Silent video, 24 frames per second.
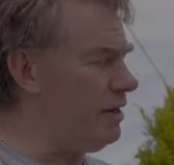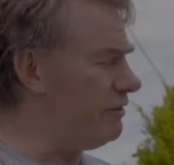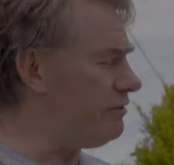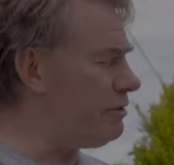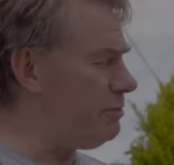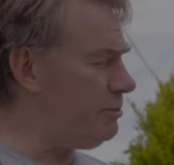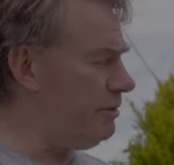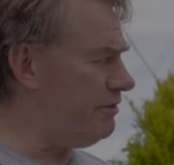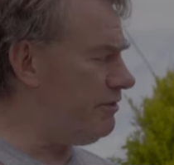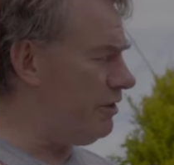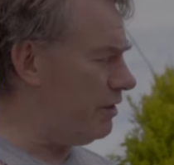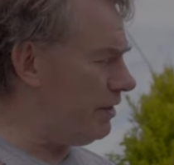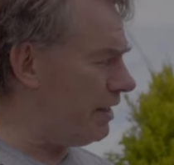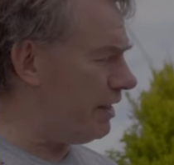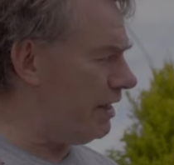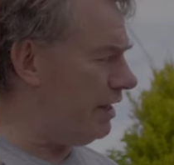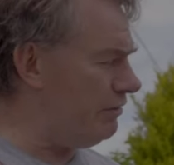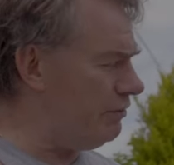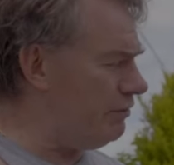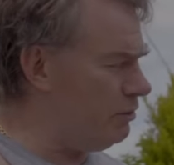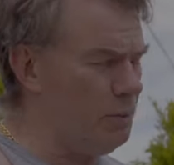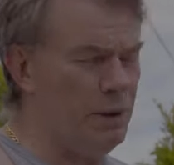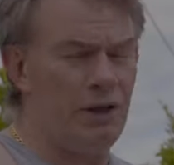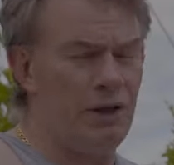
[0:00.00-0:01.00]
I have to be very
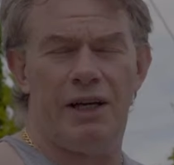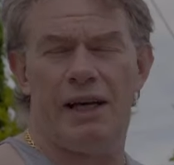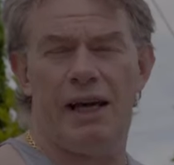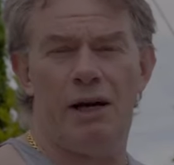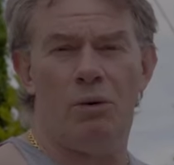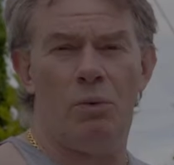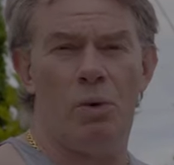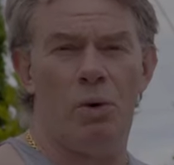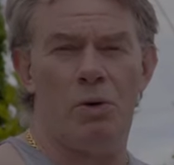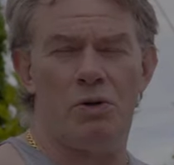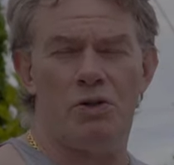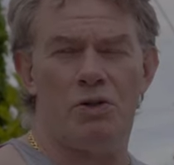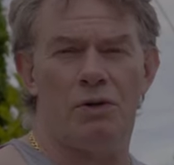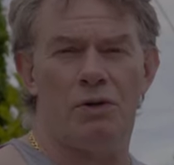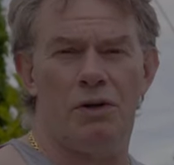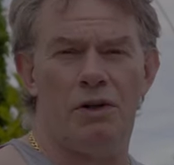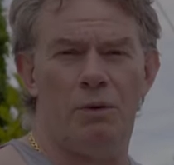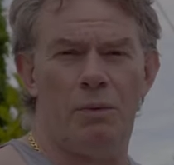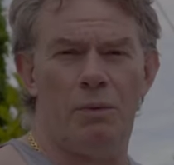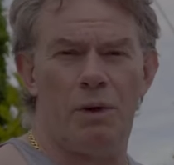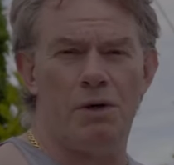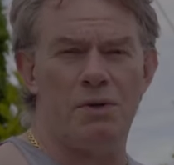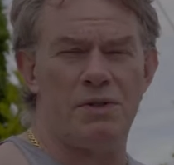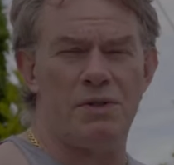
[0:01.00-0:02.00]
careful. When you get water on
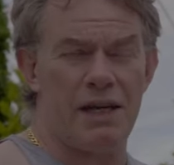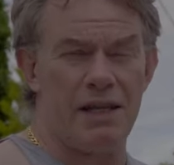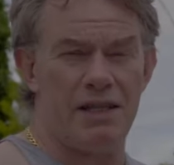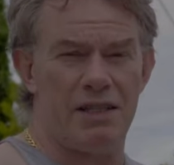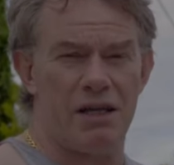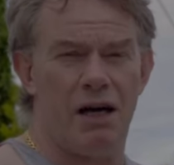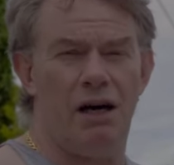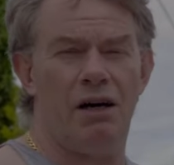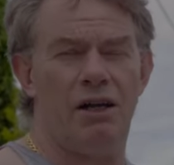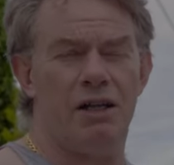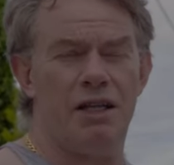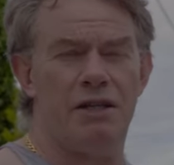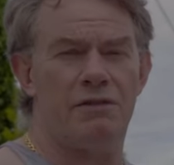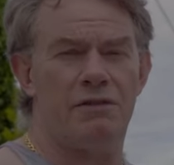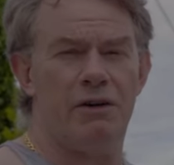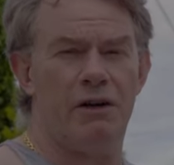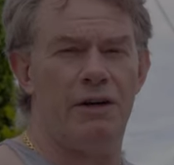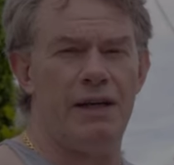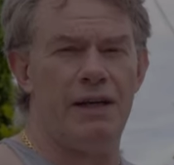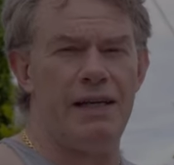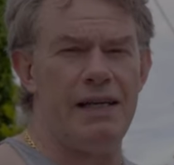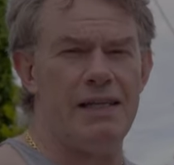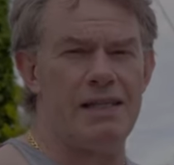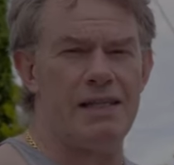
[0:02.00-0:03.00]
the wheels, they tarnish
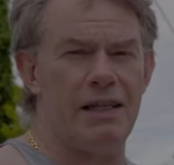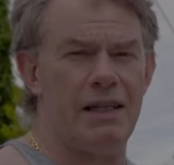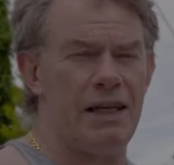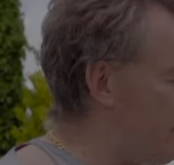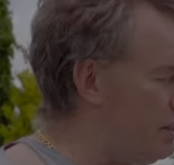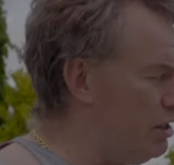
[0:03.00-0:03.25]
very easily,